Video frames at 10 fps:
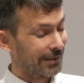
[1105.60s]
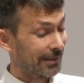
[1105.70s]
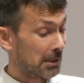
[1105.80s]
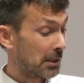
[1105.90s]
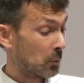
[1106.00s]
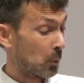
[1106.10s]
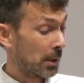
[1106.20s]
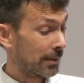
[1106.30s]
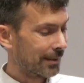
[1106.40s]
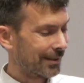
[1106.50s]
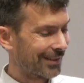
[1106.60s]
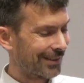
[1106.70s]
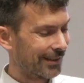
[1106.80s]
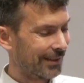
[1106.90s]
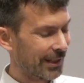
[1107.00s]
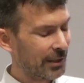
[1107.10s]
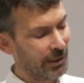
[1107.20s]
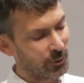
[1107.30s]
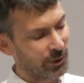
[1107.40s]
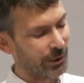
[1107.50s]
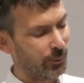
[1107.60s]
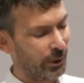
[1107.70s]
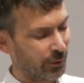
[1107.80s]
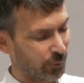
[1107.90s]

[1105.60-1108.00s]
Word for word: this is one uh, in interesting area